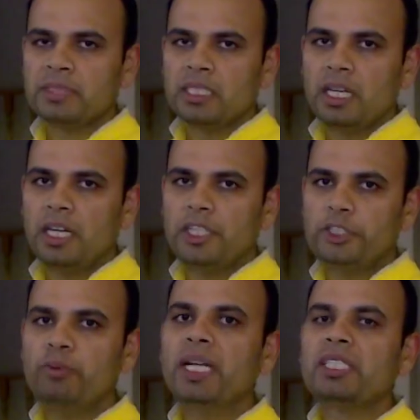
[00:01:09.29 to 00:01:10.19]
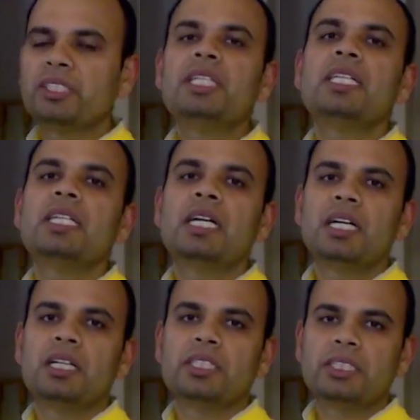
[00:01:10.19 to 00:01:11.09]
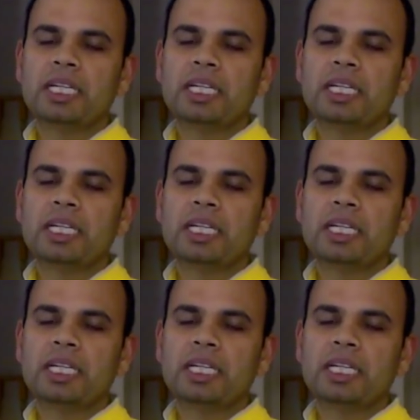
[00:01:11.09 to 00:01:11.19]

2x3 stud